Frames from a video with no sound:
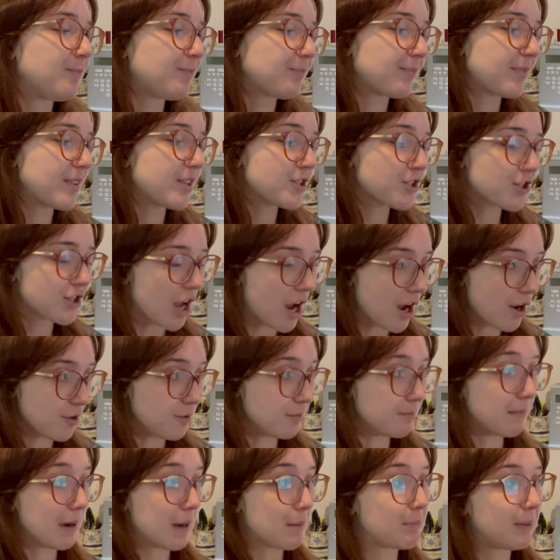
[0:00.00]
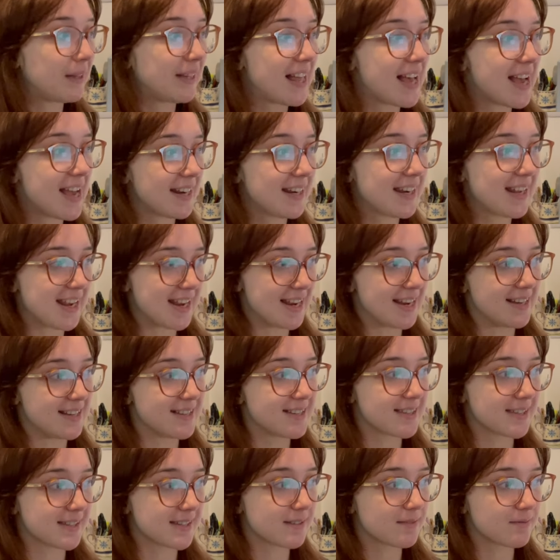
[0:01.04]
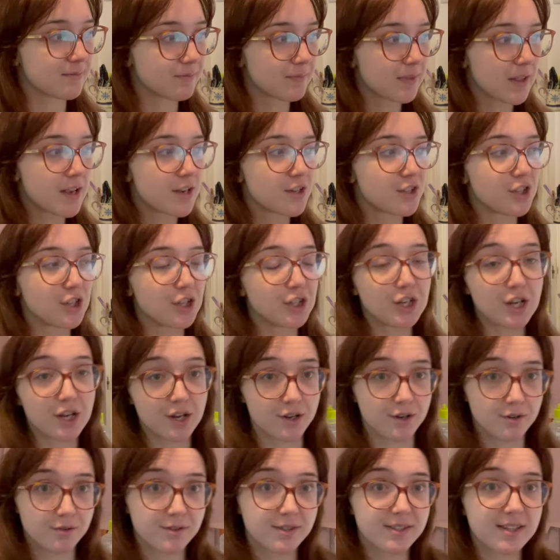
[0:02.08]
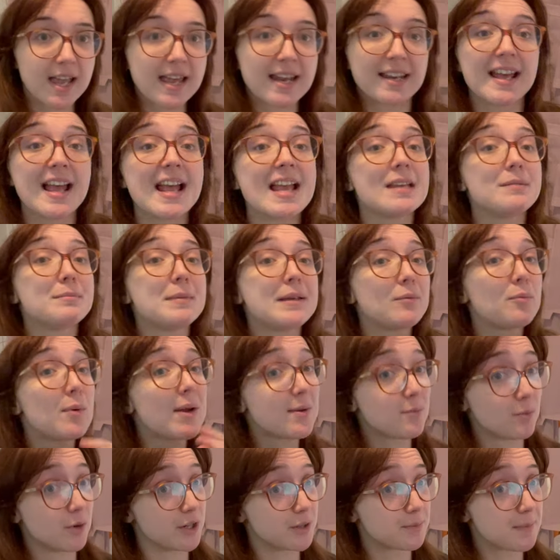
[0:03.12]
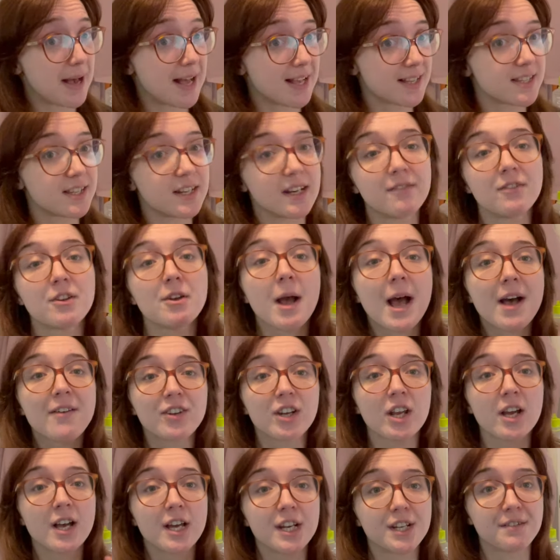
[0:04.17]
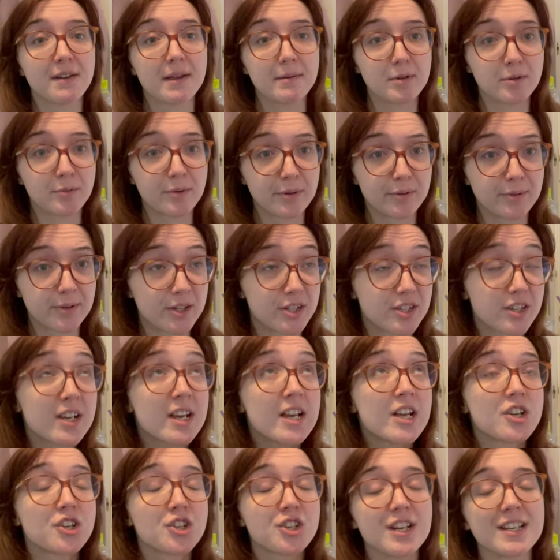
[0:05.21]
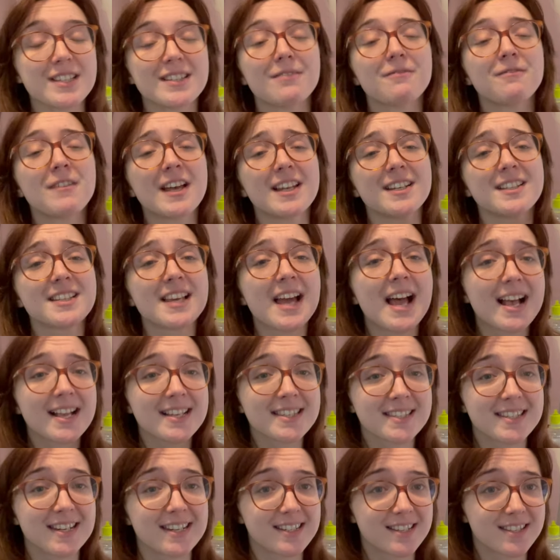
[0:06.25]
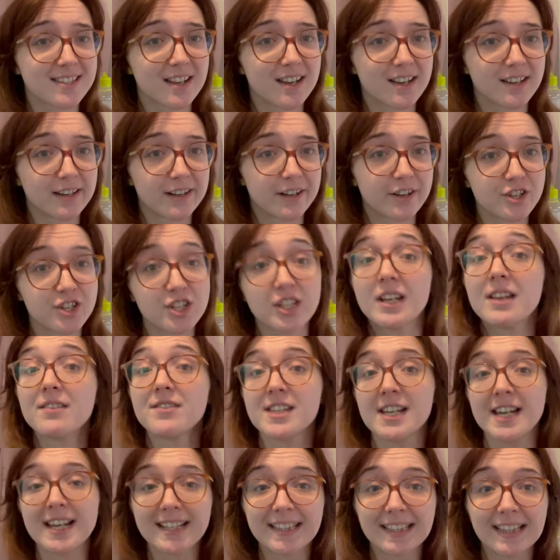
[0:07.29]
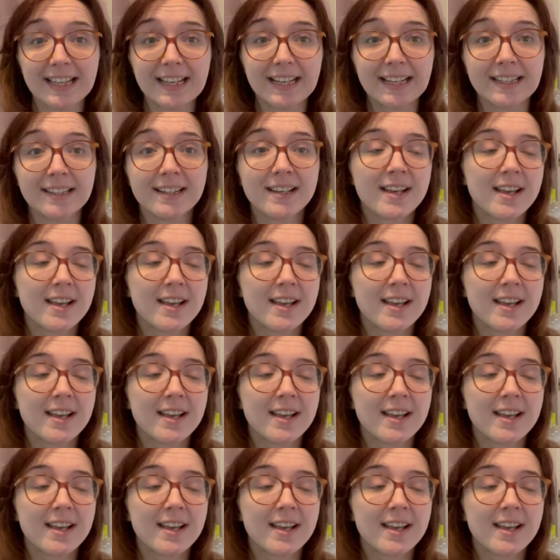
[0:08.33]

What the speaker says: So my plan is to use an Amy Winwood pattern. If you haven't heard of Amy Winwood, she's a fantastic designer. She lives in Italy.